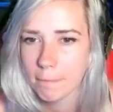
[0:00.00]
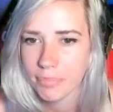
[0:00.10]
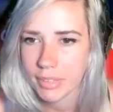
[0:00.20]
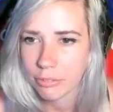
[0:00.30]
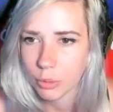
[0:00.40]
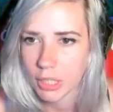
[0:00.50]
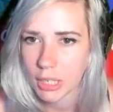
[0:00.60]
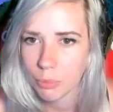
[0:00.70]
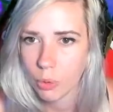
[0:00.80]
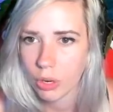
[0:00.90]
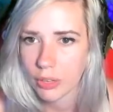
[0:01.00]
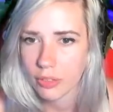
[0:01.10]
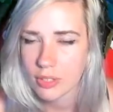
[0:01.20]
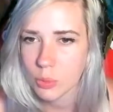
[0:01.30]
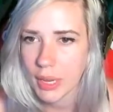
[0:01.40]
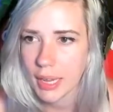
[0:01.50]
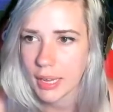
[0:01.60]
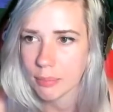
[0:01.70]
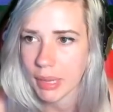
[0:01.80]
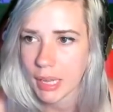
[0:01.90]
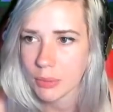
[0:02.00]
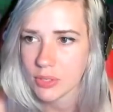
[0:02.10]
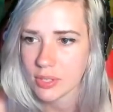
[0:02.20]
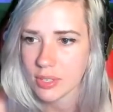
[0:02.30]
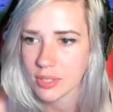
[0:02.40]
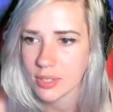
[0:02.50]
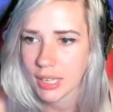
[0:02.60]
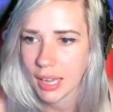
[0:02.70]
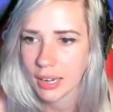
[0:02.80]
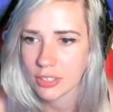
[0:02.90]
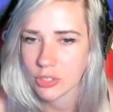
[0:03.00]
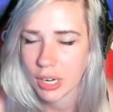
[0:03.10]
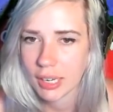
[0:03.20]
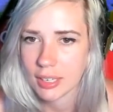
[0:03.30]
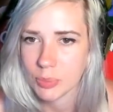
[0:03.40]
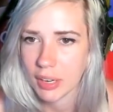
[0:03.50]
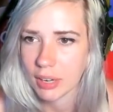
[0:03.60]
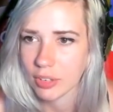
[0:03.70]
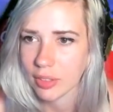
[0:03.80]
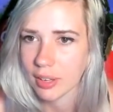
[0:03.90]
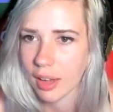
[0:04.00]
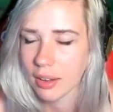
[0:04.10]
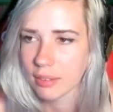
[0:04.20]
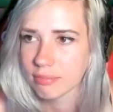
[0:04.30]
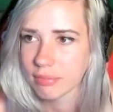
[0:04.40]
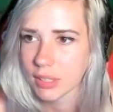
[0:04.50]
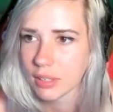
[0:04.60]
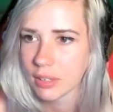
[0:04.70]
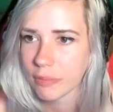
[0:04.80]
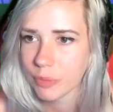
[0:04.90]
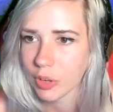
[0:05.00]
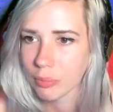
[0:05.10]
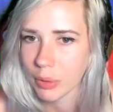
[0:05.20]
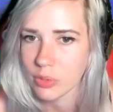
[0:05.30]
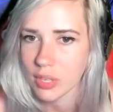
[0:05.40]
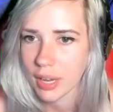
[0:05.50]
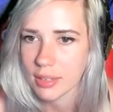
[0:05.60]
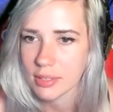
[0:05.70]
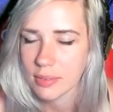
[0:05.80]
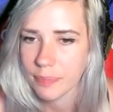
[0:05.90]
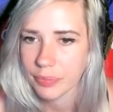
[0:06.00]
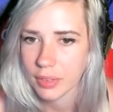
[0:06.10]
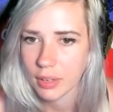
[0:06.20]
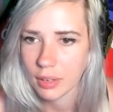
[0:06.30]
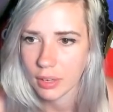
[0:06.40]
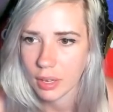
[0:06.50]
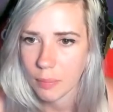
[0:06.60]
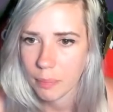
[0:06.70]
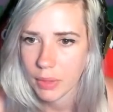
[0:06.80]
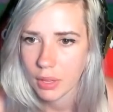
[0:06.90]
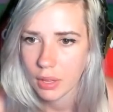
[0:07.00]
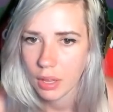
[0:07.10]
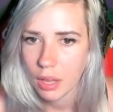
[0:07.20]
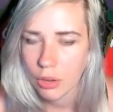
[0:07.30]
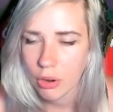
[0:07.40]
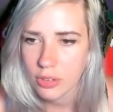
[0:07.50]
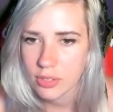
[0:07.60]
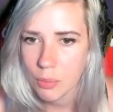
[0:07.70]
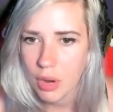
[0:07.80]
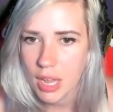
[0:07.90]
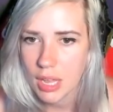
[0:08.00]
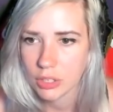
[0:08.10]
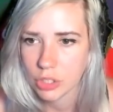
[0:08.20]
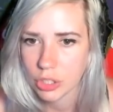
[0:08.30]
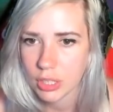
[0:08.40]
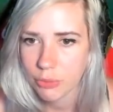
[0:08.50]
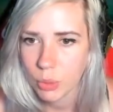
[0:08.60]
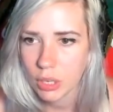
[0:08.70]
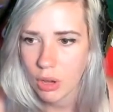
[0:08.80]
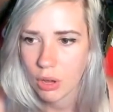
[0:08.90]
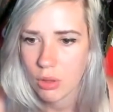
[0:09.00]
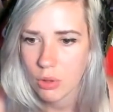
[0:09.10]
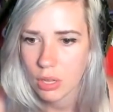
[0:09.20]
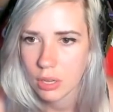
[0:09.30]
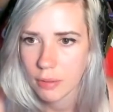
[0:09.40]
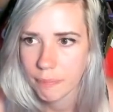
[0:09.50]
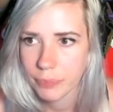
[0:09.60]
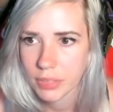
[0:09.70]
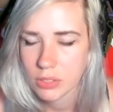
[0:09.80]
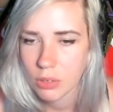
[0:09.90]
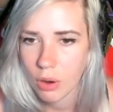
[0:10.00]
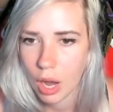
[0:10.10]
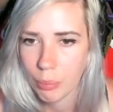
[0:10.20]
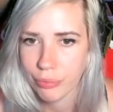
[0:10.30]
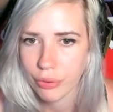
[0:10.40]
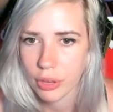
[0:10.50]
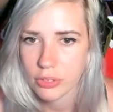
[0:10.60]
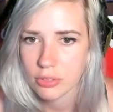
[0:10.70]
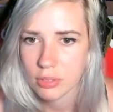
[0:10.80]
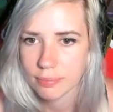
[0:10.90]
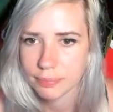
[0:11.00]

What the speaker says: If we keep walking this way, my Able Sisters, again, I just try to expand everything kind of on both sides. Across the bridge, if we go, let's go up first.